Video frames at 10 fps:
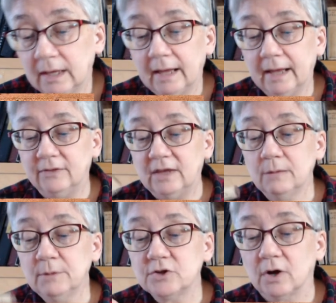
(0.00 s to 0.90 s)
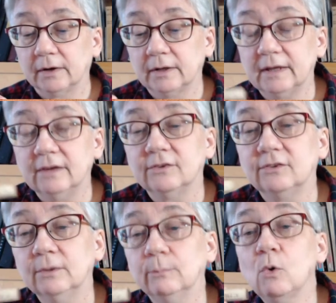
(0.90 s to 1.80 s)
And the image on it is a
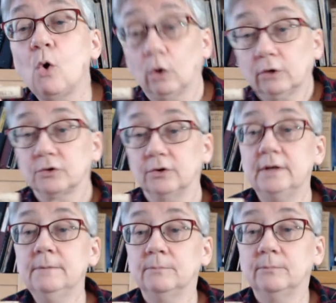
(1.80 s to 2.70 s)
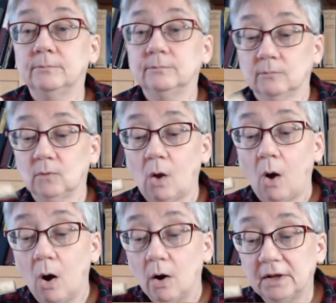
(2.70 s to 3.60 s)
simple cork tree
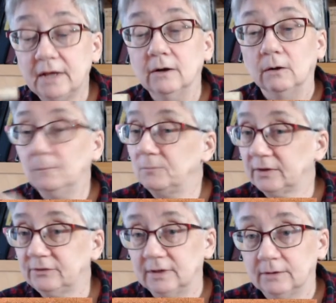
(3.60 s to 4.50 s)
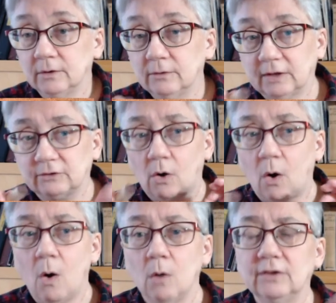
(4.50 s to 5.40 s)
on a hill. That's it. That's
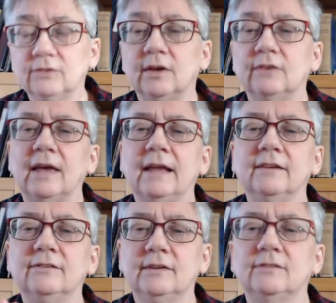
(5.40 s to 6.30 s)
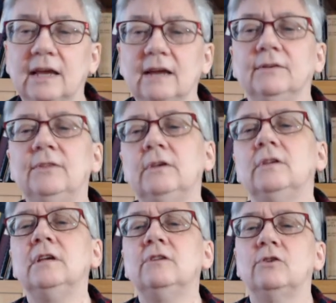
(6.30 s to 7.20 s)
all it says. And it says everything you
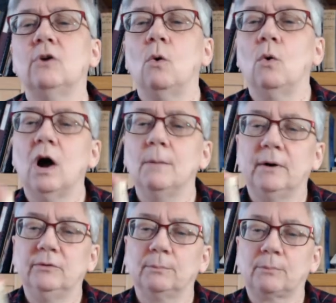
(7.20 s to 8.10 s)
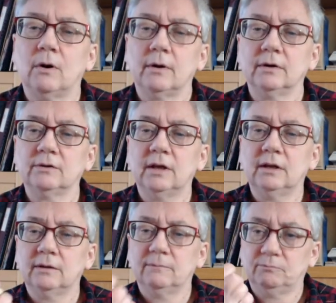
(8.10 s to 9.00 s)
to know about the product.
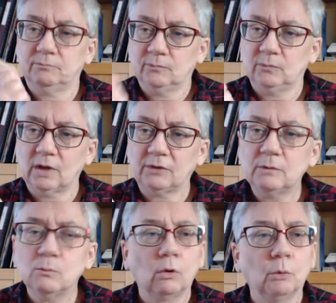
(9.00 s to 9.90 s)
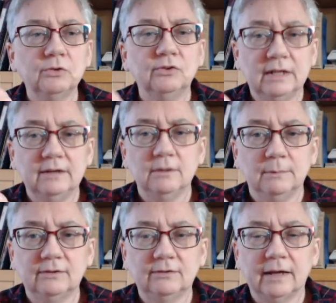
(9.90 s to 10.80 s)
Nothing more was needed to be
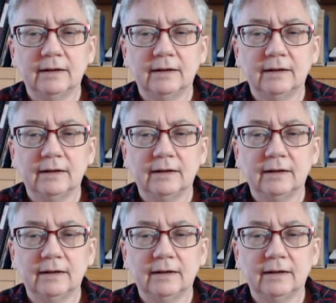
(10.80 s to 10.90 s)
said.